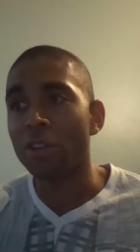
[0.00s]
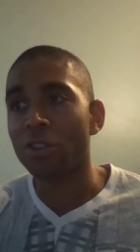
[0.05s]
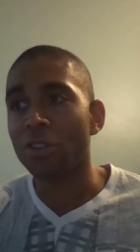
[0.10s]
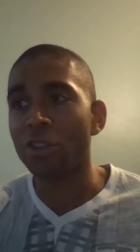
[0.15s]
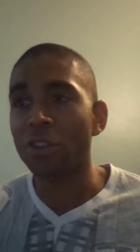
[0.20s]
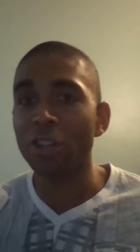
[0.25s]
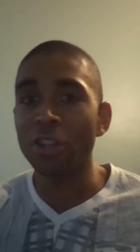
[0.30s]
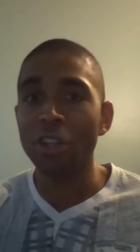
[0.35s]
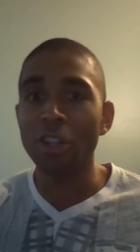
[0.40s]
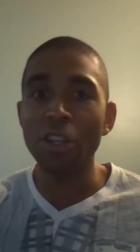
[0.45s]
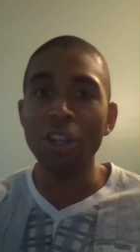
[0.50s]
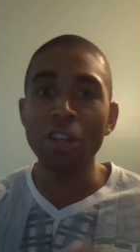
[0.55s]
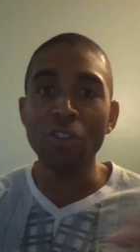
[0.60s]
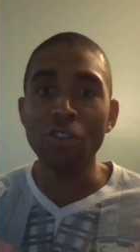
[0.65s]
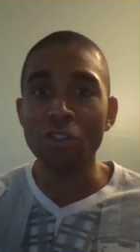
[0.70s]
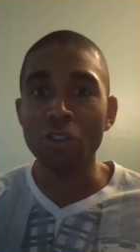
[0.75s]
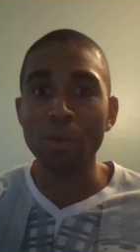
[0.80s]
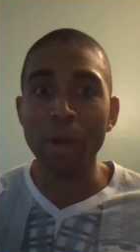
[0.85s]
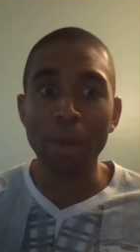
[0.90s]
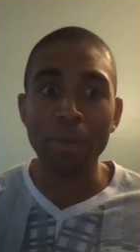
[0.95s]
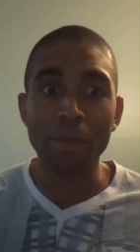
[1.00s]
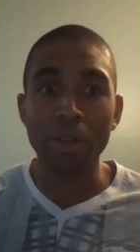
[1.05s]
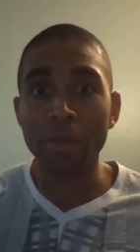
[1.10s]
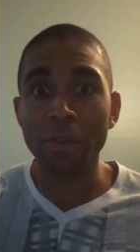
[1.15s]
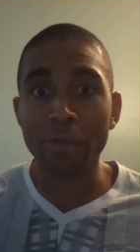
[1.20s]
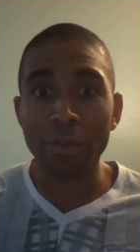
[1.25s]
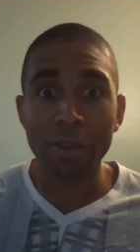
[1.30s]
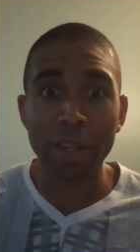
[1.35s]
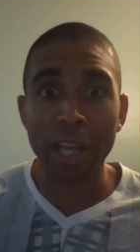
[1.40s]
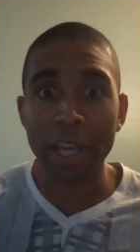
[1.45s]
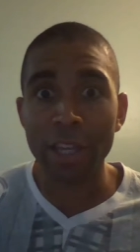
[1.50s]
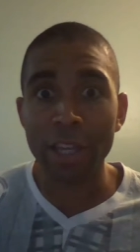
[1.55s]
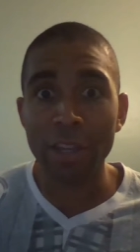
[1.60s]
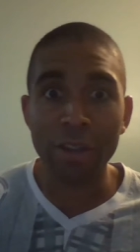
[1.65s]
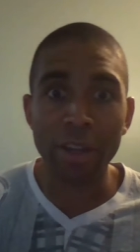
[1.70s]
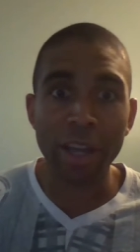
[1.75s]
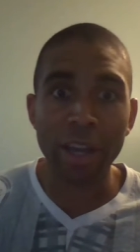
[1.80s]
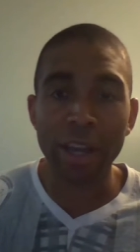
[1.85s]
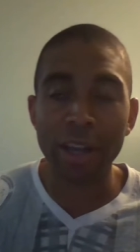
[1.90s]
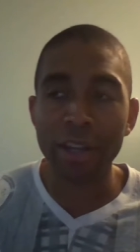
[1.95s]
You, you need to show mom different that you,
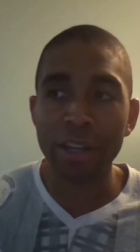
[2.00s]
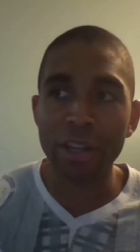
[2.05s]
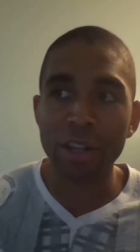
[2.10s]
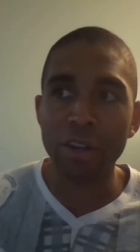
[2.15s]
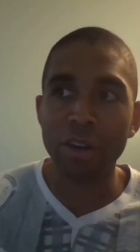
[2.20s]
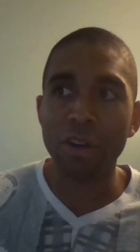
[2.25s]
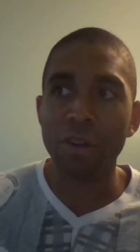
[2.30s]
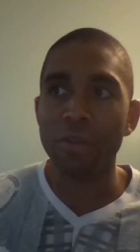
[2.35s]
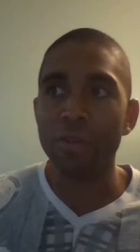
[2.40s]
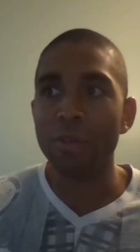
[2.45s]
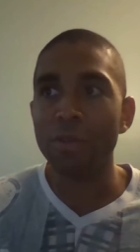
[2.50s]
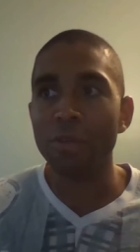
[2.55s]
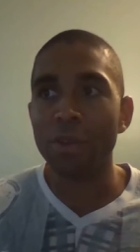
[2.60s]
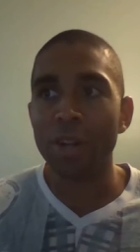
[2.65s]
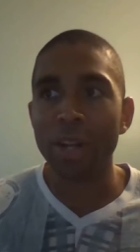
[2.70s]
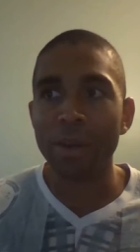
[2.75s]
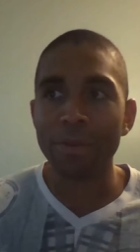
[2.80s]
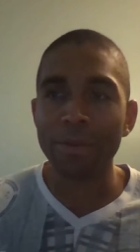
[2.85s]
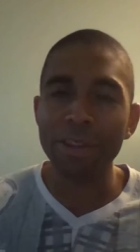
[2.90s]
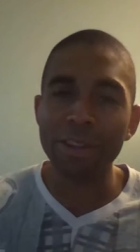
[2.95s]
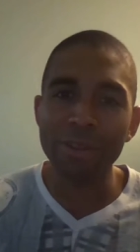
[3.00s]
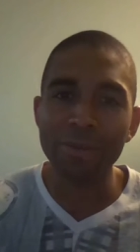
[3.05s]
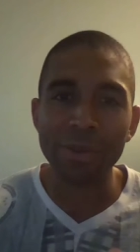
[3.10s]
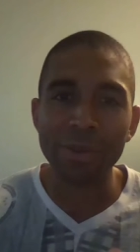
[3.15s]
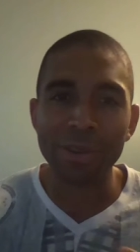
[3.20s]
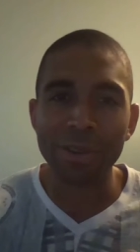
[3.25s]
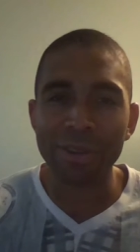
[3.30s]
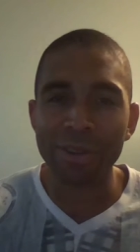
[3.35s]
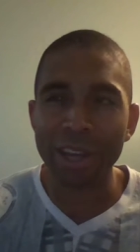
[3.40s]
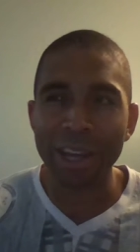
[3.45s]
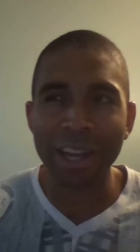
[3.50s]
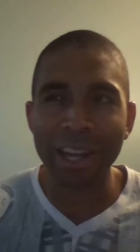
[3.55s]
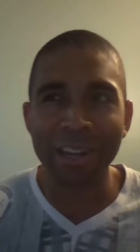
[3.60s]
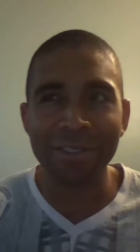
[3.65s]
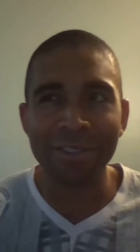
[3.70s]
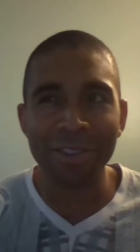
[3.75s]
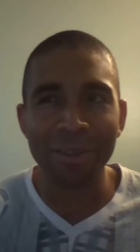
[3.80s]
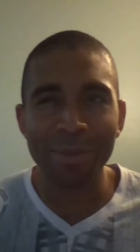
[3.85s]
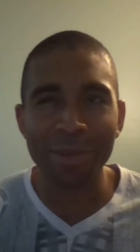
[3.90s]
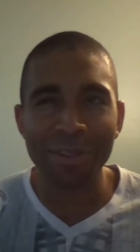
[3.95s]
that you know if you want to have a relationship with her
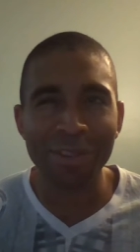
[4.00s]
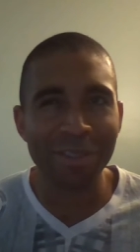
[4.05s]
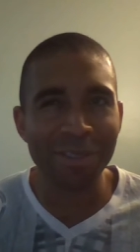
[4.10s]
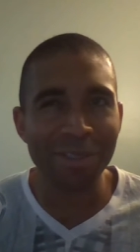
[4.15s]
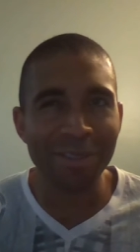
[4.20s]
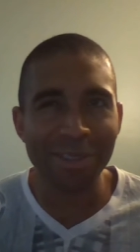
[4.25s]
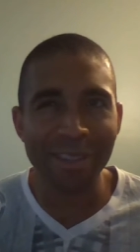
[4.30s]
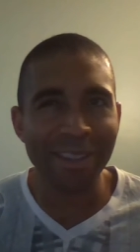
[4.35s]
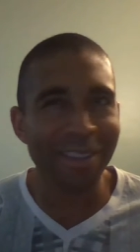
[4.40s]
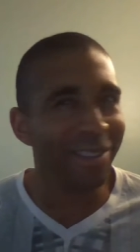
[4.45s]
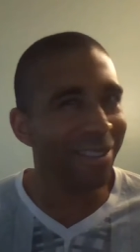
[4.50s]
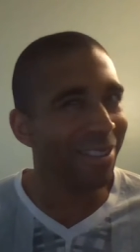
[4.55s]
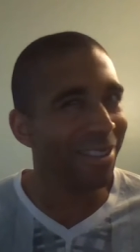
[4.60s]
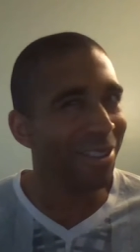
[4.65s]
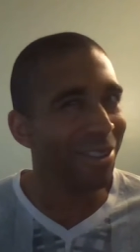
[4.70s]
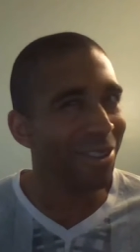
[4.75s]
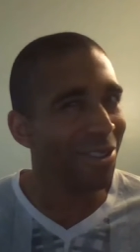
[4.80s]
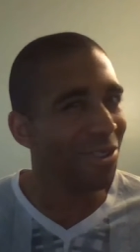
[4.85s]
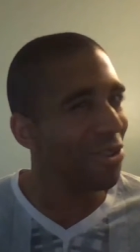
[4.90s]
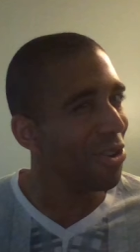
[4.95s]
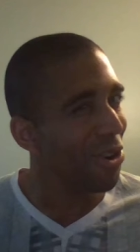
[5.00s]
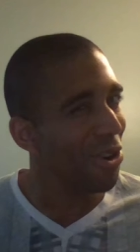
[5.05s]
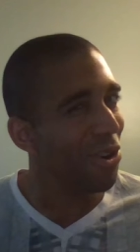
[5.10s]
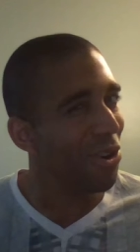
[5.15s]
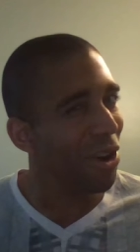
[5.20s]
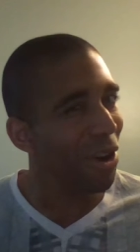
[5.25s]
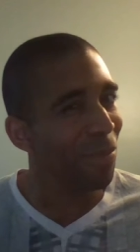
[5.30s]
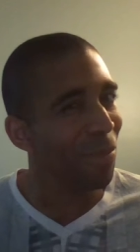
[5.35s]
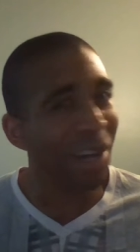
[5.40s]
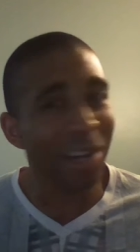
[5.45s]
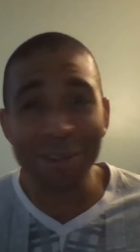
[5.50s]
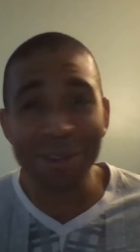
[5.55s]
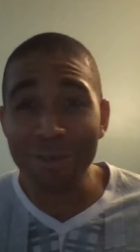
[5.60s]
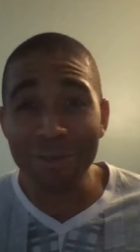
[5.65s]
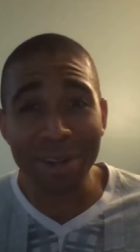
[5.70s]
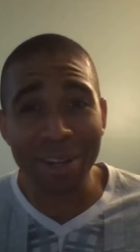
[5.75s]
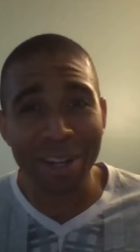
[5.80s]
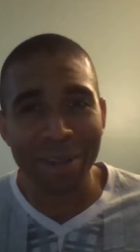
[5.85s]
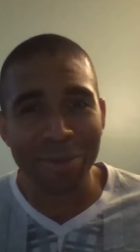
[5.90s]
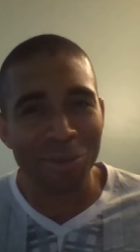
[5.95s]
and something still says no I'm not
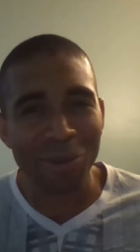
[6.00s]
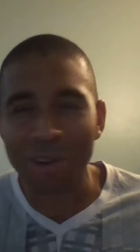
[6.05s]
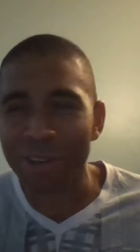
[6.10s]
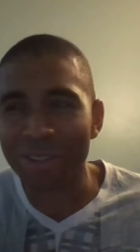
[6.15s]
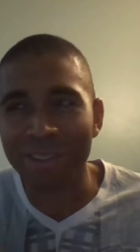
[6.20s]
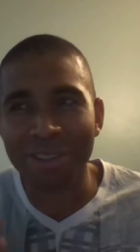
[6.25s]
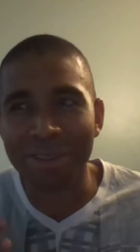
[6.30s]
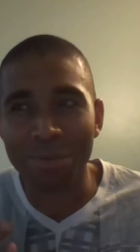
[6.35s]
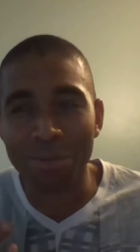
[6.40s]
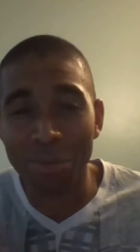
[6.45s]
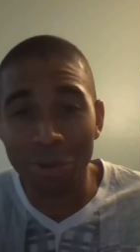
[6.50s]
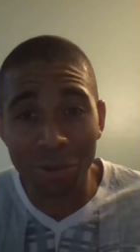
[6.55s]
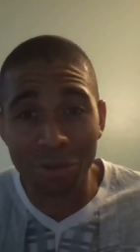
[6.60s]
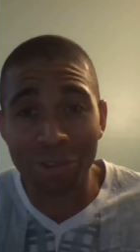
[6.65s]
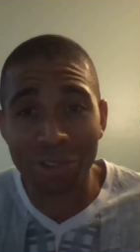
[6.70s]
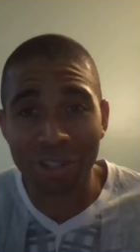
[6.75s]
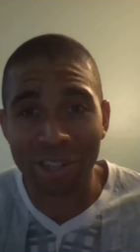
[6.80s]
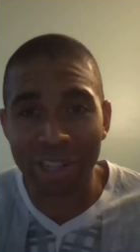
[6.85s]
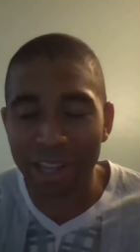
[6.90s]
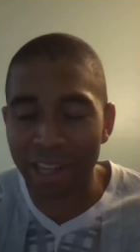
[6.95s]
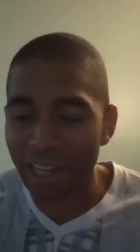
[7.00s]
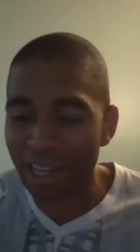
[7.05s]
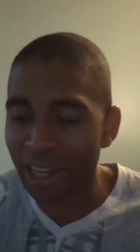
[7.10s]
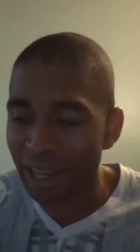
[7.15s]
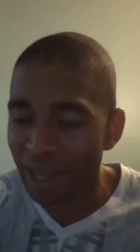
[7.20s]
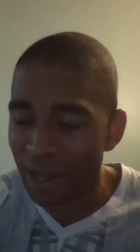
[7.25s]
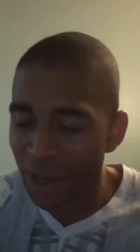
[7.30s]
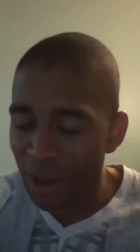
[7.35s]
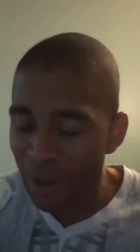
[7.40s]
doing it anymore because it's bullshit like